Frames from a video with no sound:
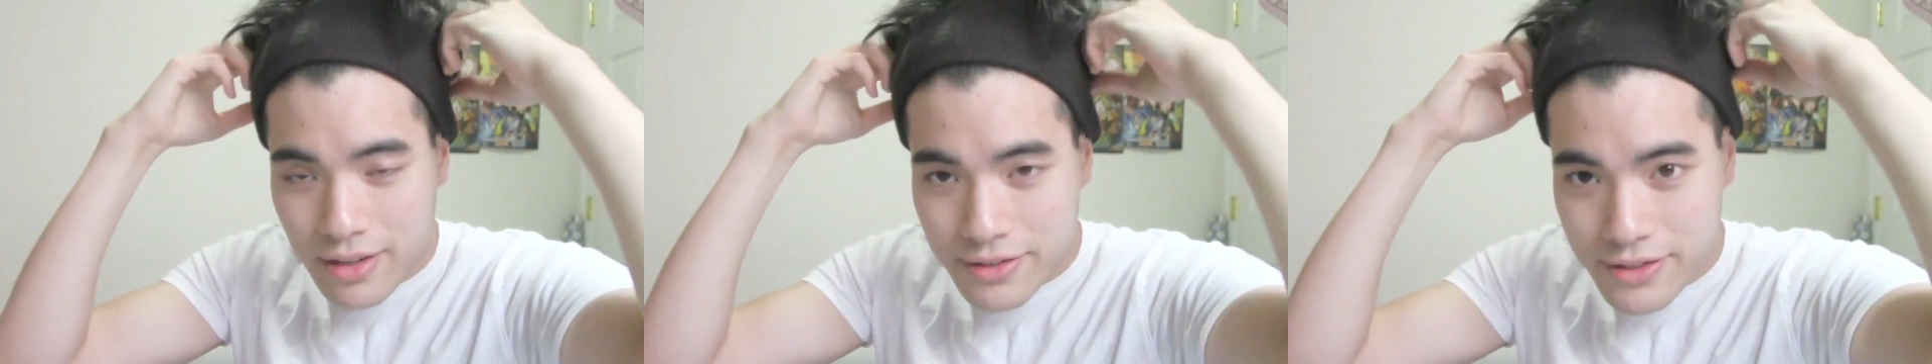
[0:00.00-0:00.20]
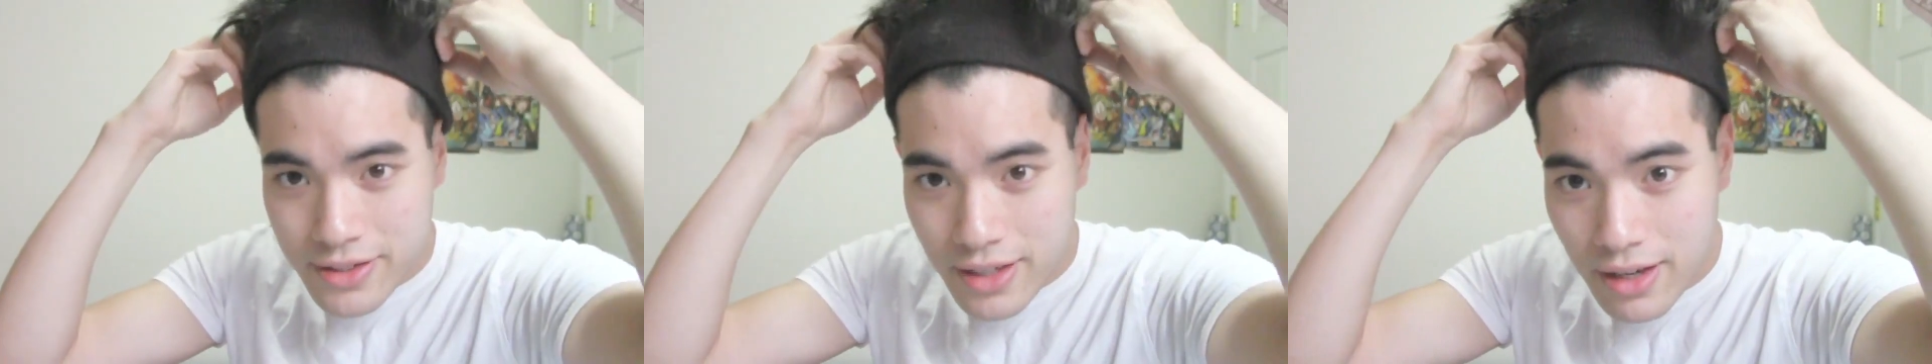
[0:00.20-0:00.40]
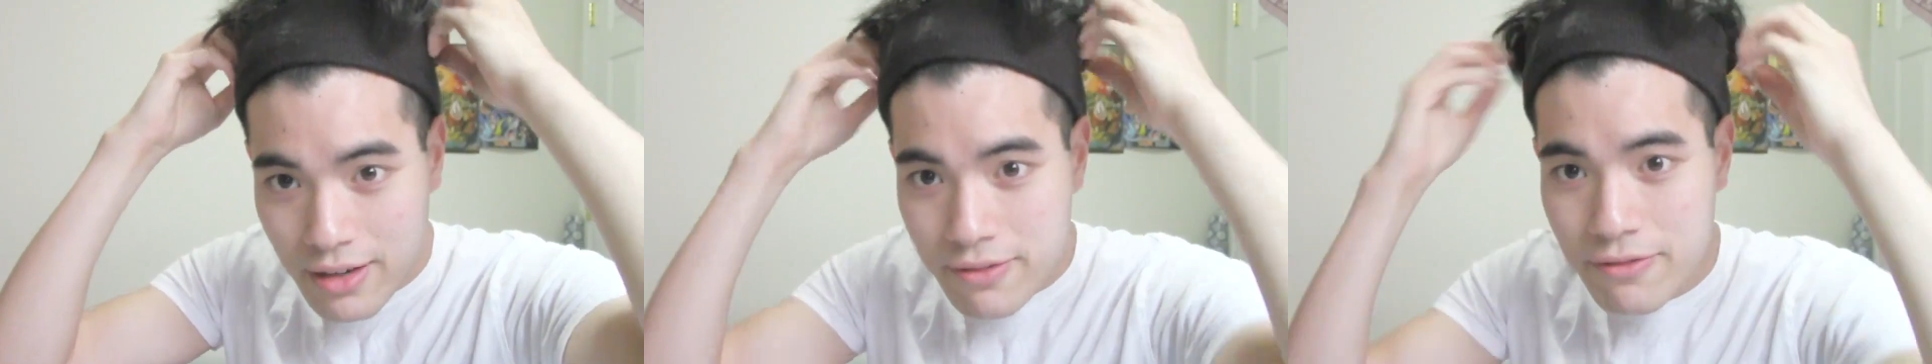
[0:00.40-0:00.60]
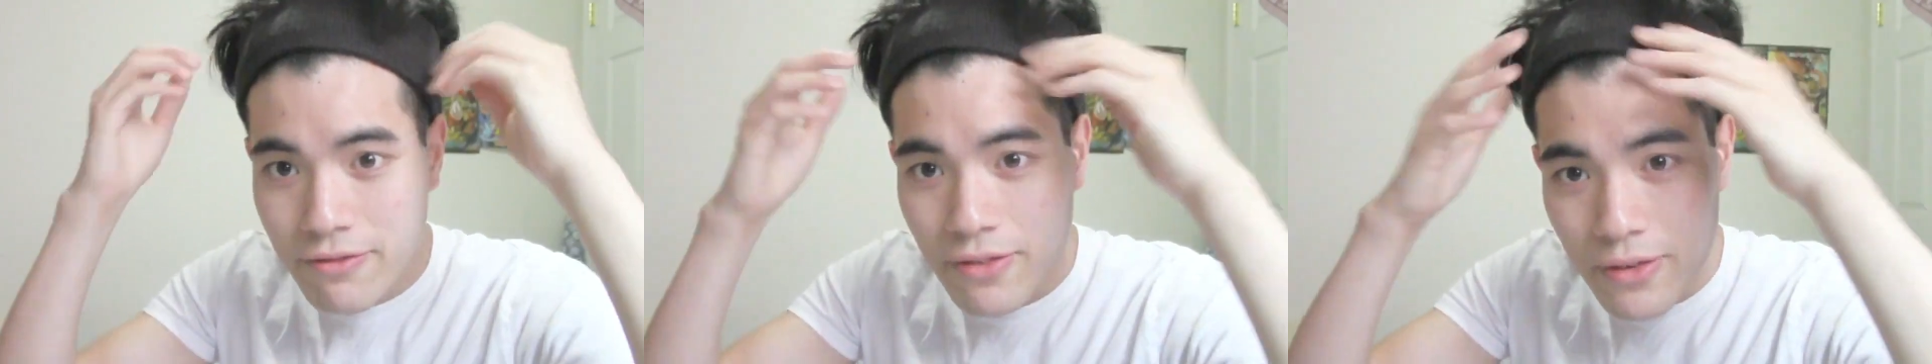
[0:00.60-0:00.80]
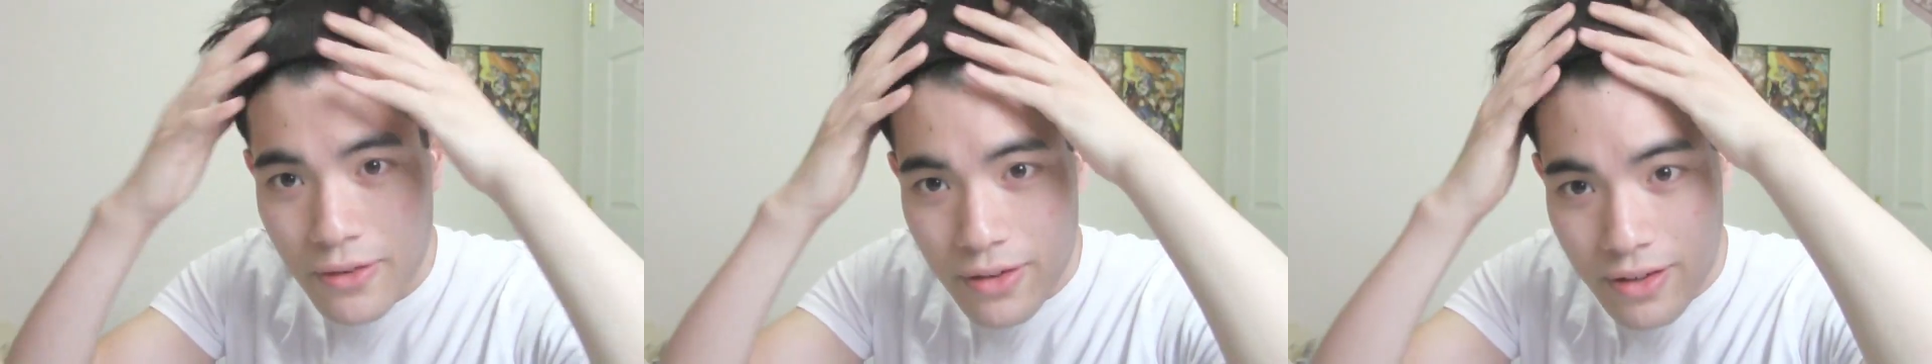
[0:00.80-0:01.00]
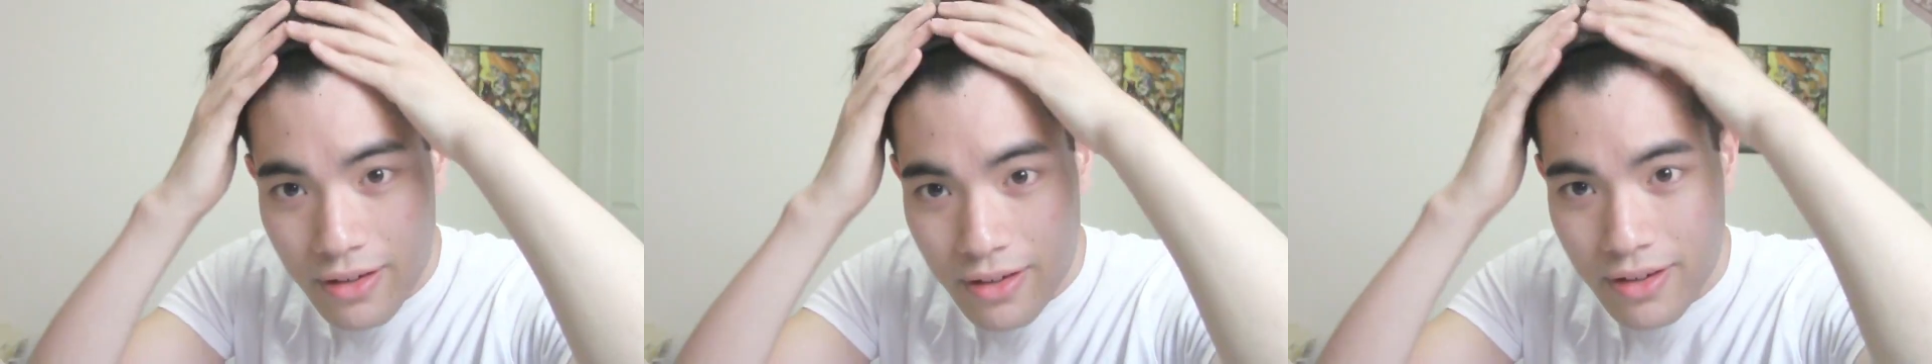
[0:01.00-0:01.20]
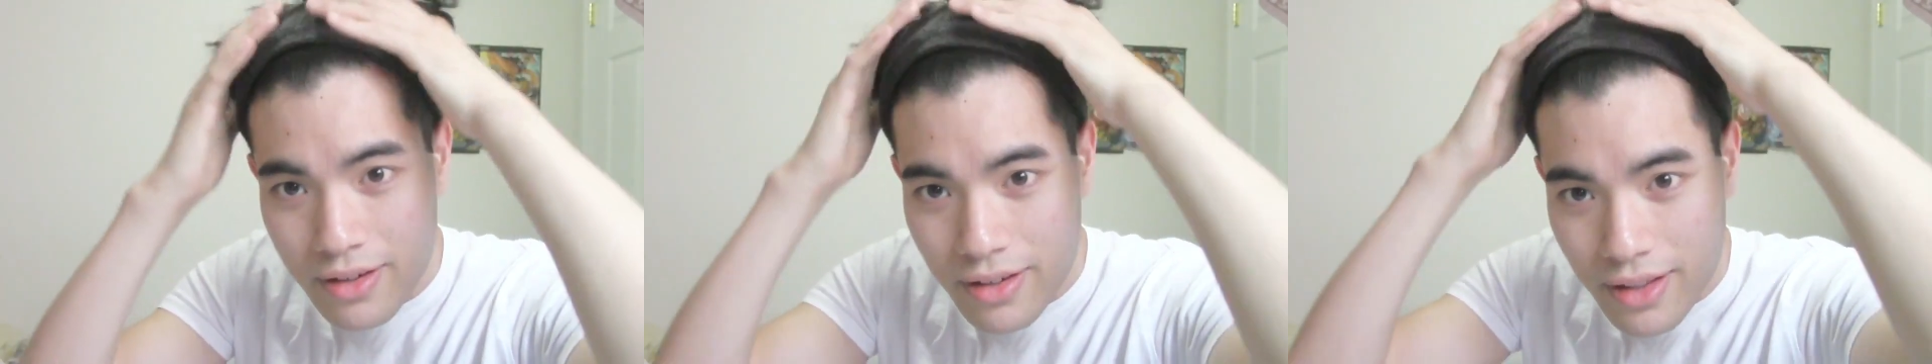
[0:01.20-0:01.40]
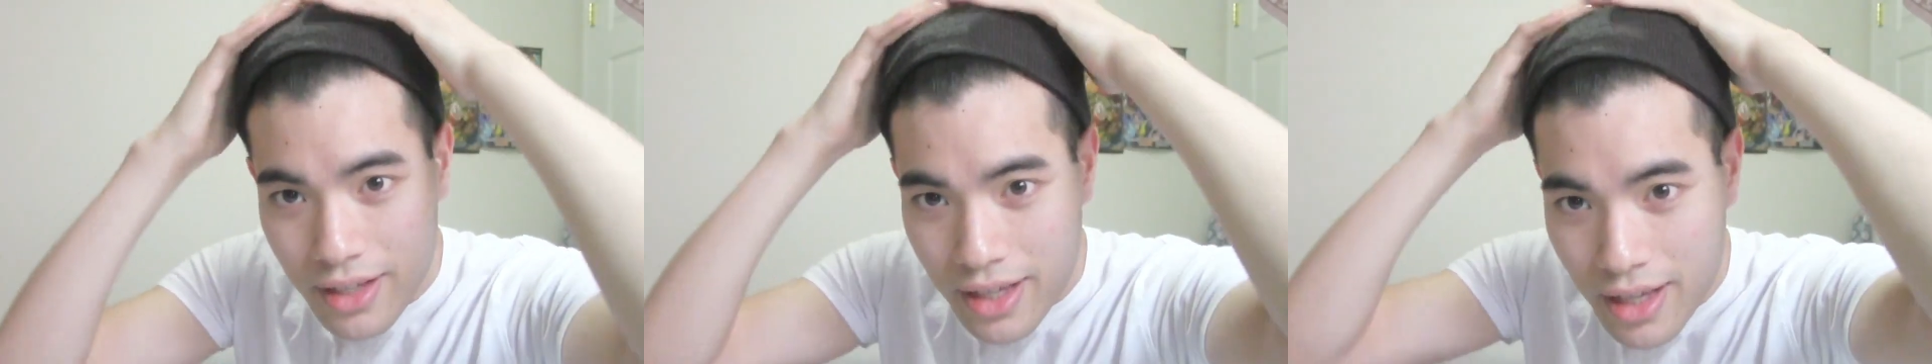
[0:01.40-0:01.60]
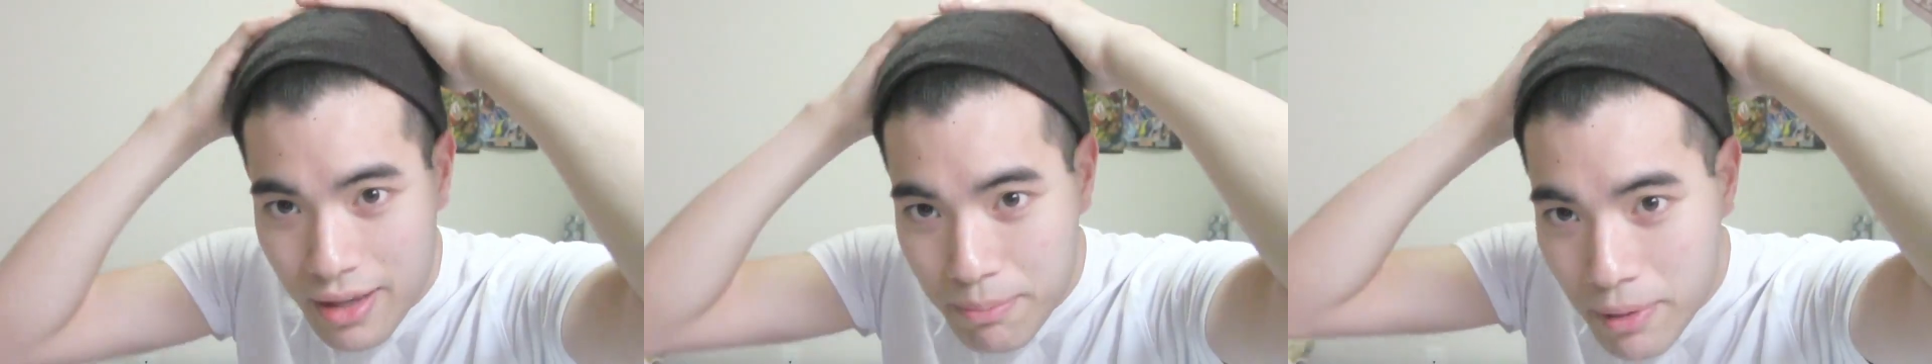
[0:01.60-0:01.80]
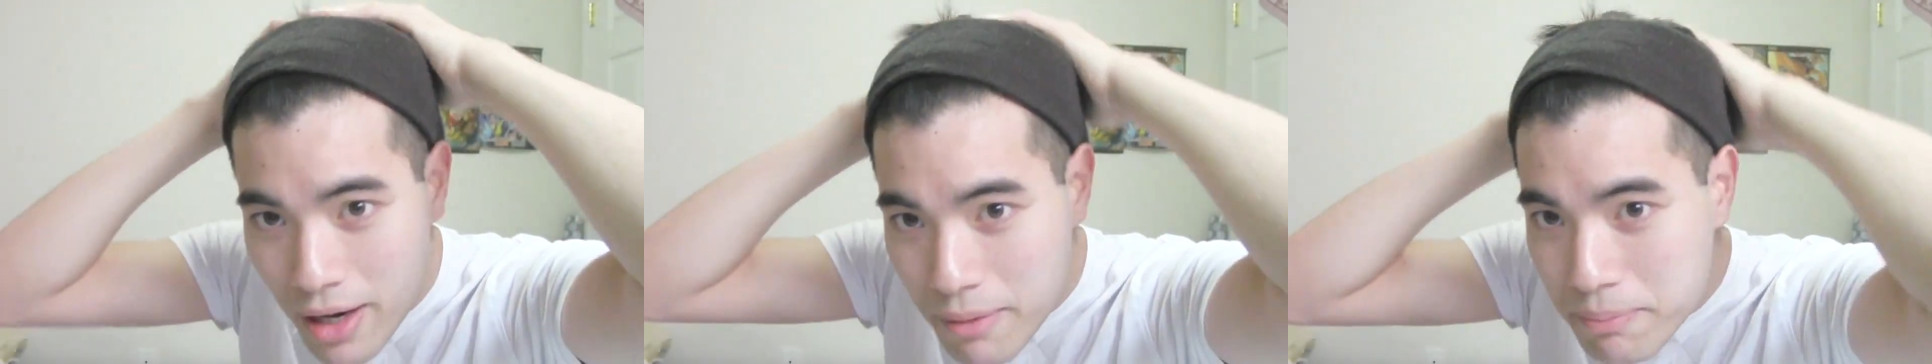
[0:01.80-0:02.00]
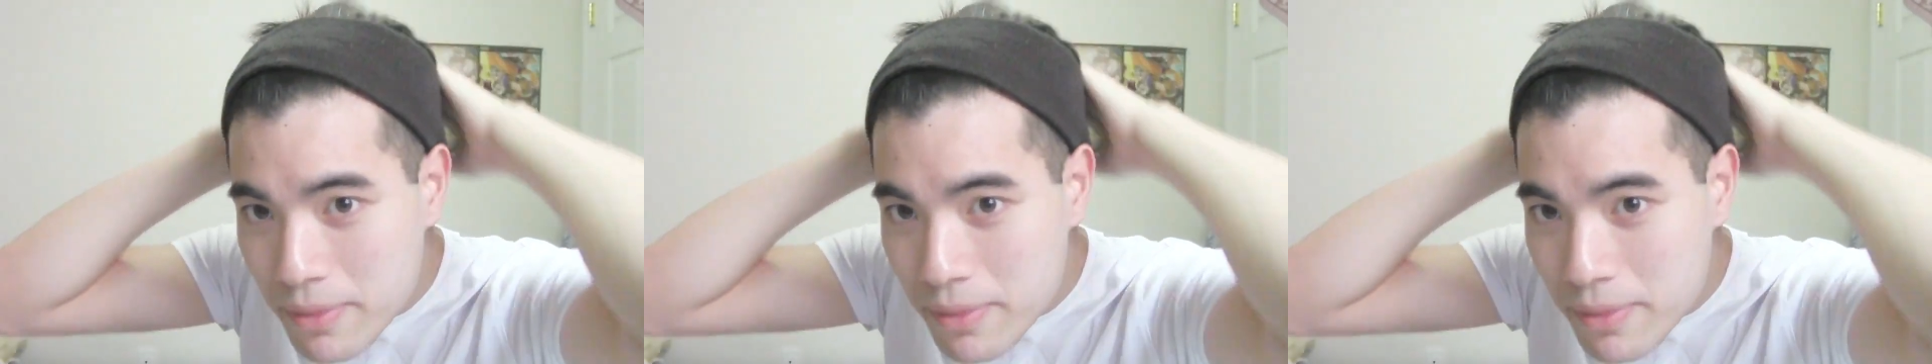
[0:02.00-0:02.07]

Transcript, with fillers: it's time for the K-pop